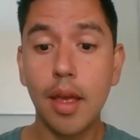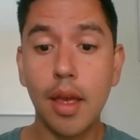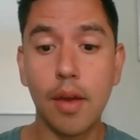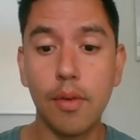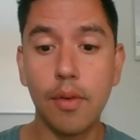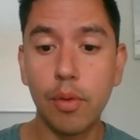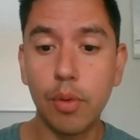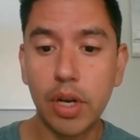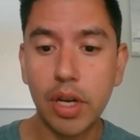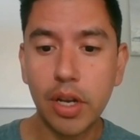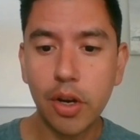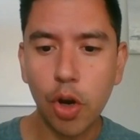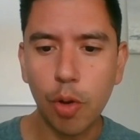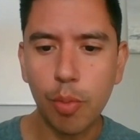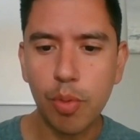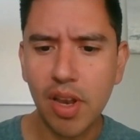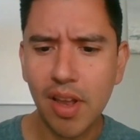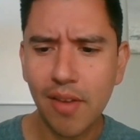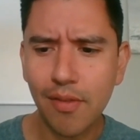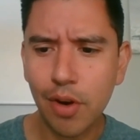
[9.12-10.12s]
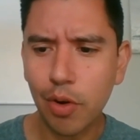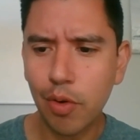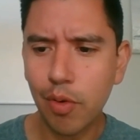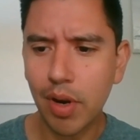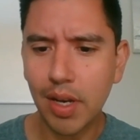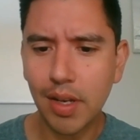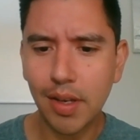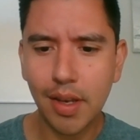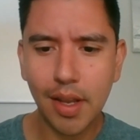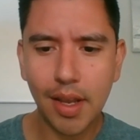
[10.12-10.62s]
Everyone, hoping you're having a
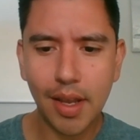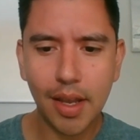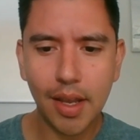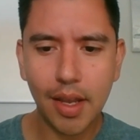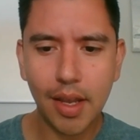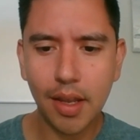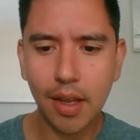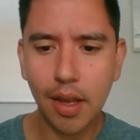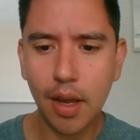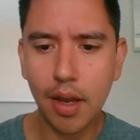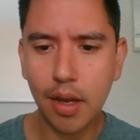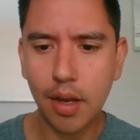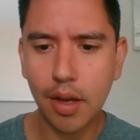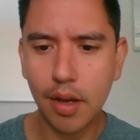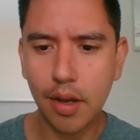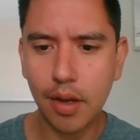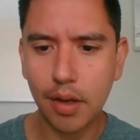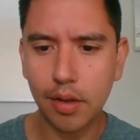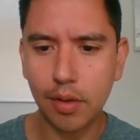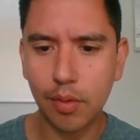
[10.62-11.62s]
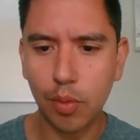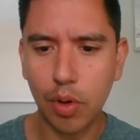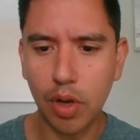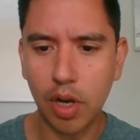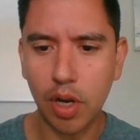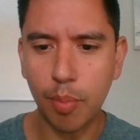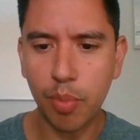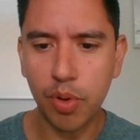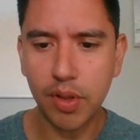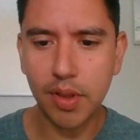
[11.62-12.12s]
great day. I'm
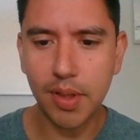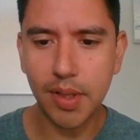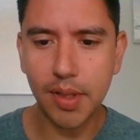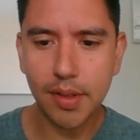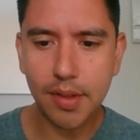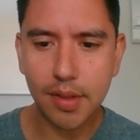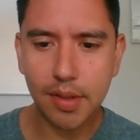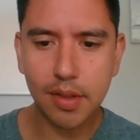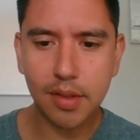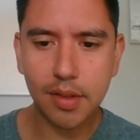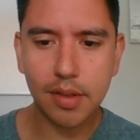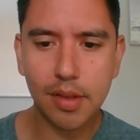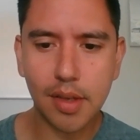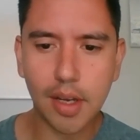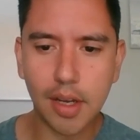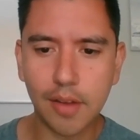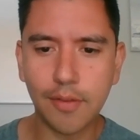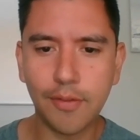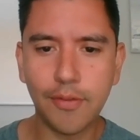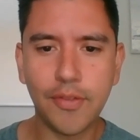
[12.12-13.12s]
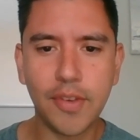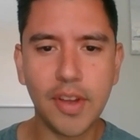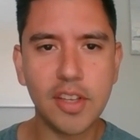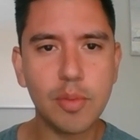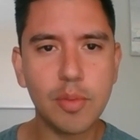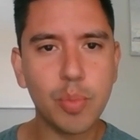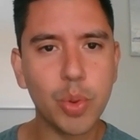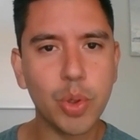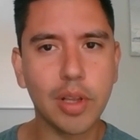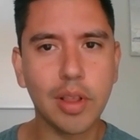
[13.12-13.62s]
going to put this on
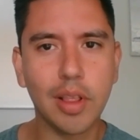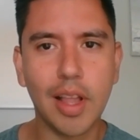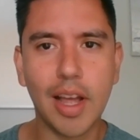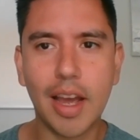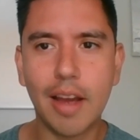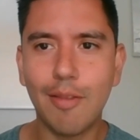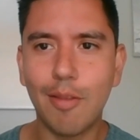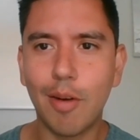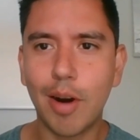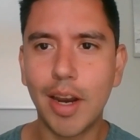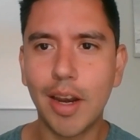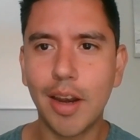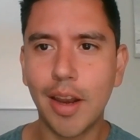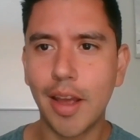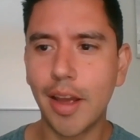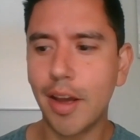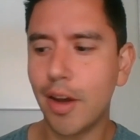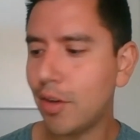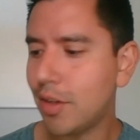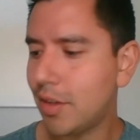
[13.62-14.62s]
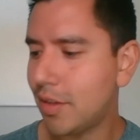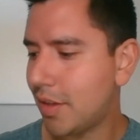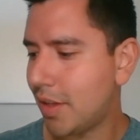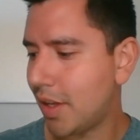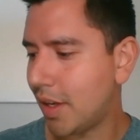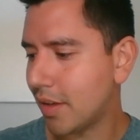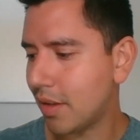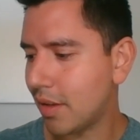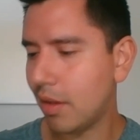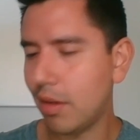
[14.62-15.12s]
Facebook Live right now. It just
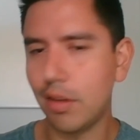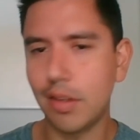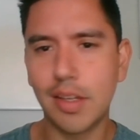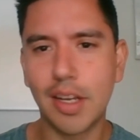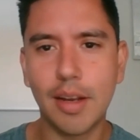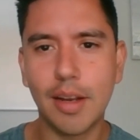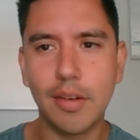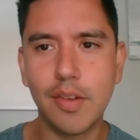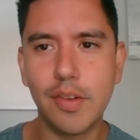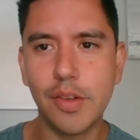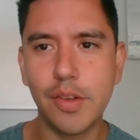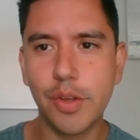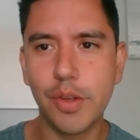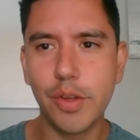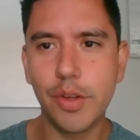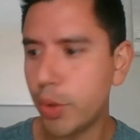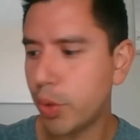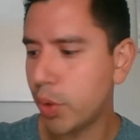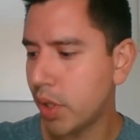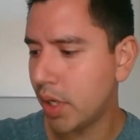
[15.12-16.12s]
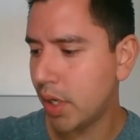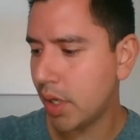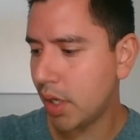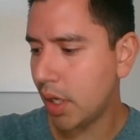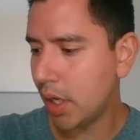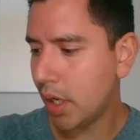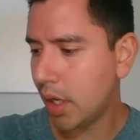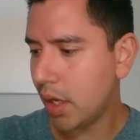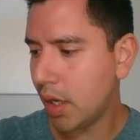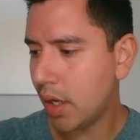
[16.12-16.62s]
takes a little time to
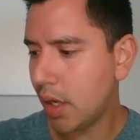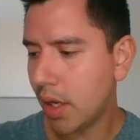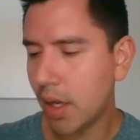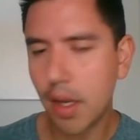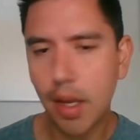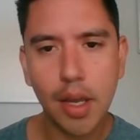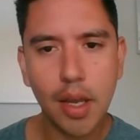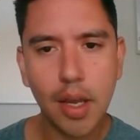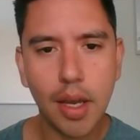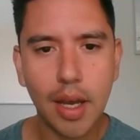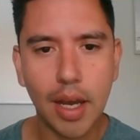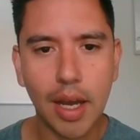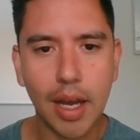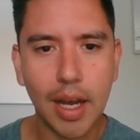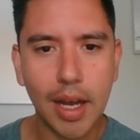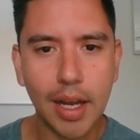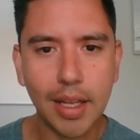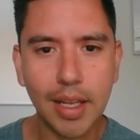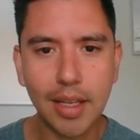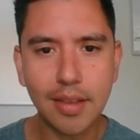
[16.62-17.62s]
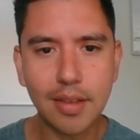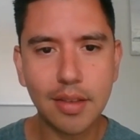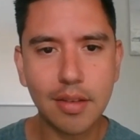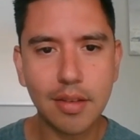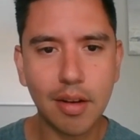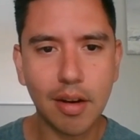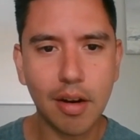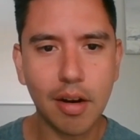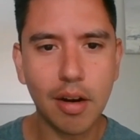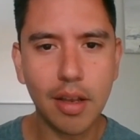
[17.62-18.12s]
get
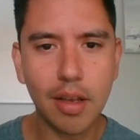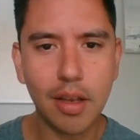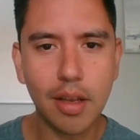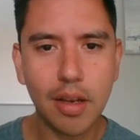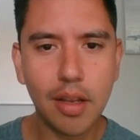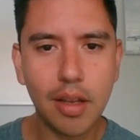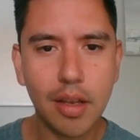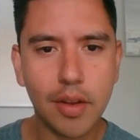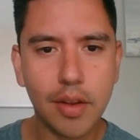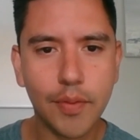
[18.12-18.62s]
started.